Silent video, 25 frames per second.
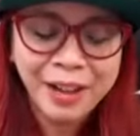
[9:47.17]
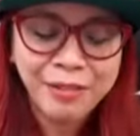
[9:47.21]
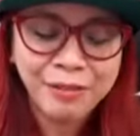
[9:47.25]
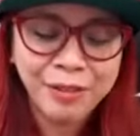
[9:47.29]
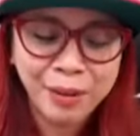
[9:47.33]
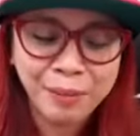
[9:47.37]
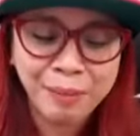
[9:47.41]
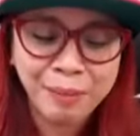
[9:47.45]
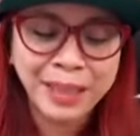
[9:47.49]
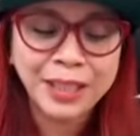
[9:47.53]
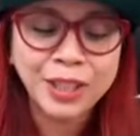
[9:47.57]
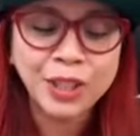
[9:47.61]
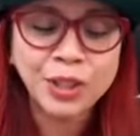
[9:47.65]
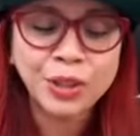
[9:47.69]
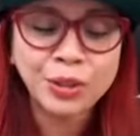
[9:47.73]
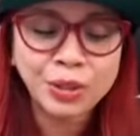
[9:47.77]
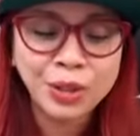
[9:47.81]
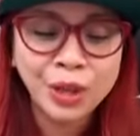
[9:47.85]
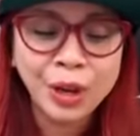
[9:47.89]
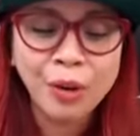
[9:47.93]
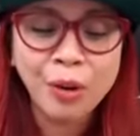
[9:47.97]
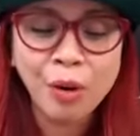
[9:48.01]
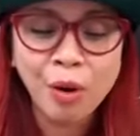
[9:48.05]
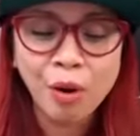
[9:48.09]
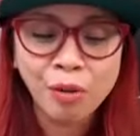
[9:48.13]
for my
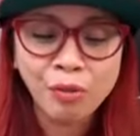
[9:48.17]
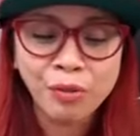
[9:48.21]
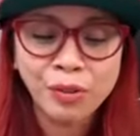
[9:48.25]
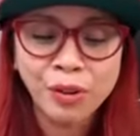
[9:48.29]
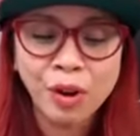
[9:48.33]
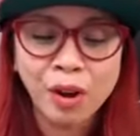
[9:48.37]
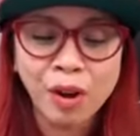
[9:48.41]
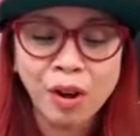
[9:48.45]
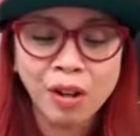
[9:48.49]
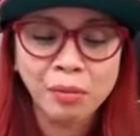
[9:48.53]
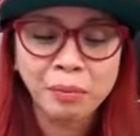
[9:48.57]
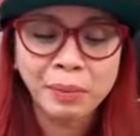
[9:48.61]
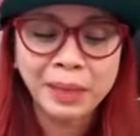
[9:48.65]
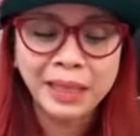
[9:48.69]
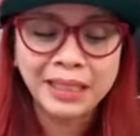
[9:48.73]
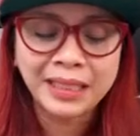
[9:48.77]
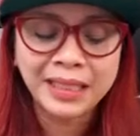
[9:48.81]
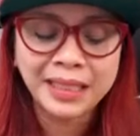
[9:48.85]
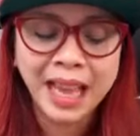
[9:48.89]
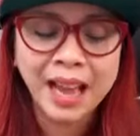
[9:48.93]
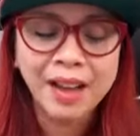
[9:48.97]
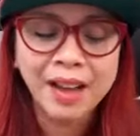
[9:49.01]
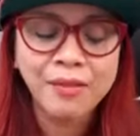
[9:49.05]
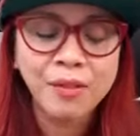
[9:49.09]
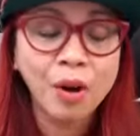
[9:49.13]
studio overall
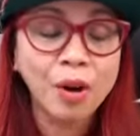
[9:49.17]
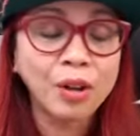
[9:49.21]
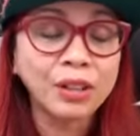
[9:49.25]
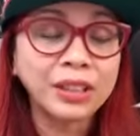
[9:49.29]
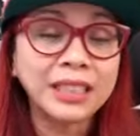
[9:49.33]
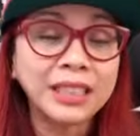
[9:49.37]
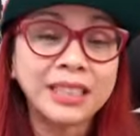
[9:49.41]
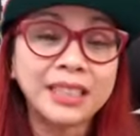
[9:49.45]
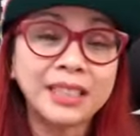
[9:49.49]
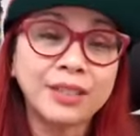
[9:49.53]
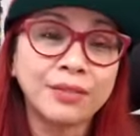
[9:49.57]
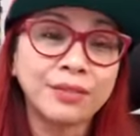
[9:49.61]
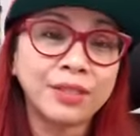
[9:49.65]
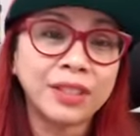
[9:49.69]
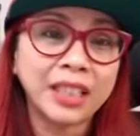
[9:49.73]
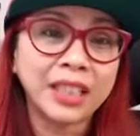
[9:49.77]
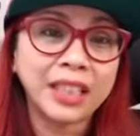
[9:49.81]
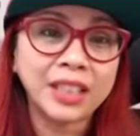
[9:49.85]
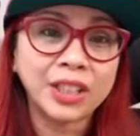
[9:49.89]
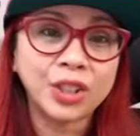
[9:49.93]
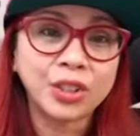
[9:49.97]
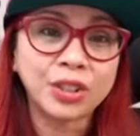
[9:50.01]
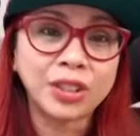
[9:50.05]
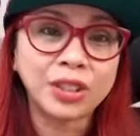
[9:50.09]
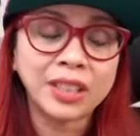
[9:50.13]
because I have all these different
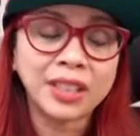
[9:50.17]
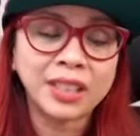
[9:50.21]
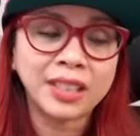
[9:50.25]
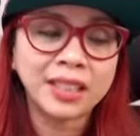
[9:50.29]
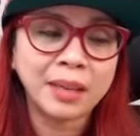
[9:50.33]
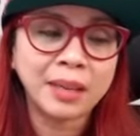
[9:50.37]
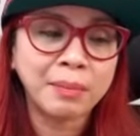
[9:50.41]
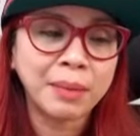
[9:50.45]
interests.